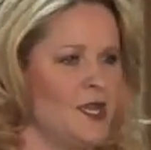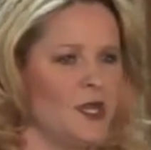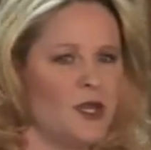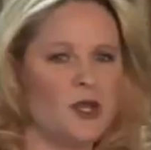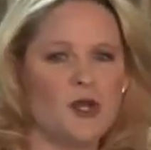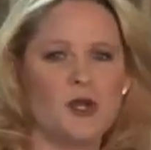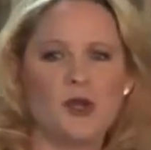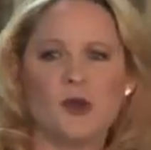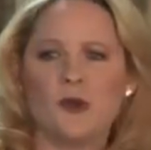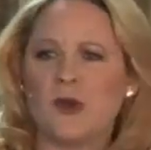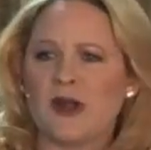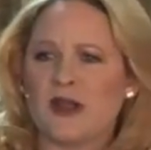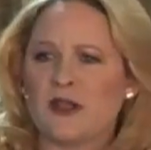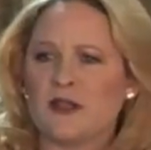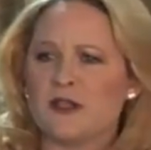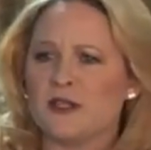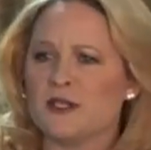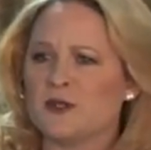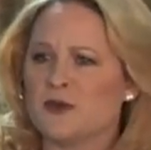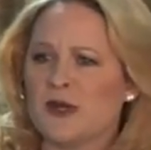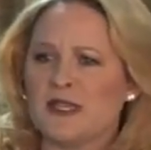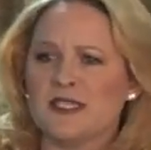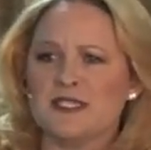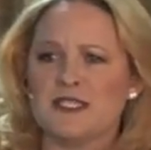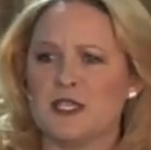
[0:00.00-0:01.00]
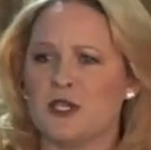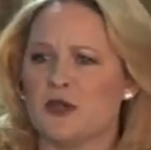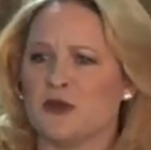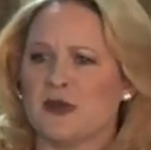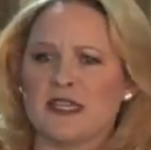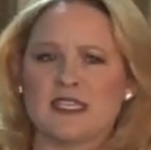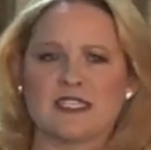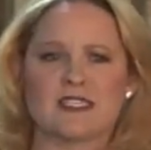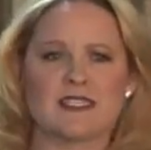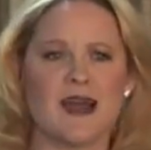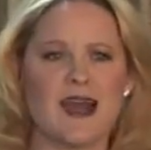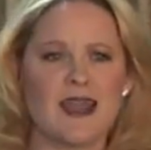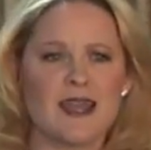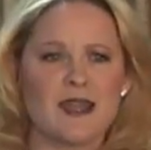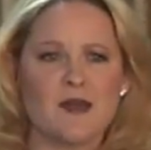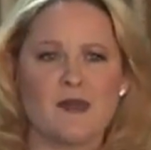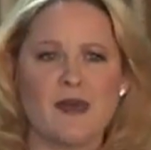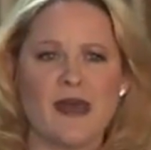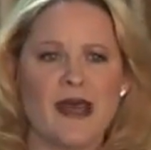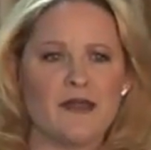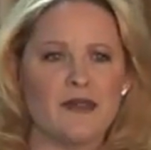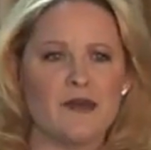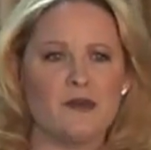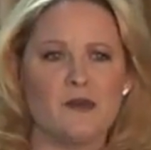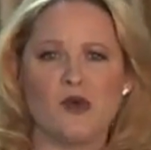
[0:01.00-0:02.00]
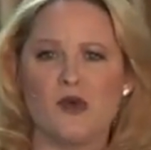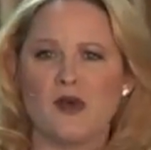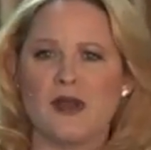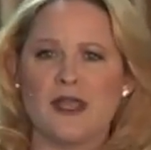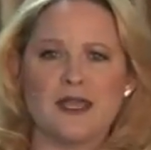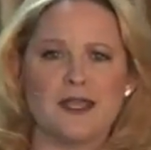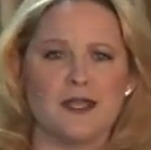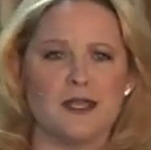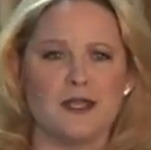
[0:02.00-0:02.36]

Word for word: You know, one of those ones that you're excited about in the morning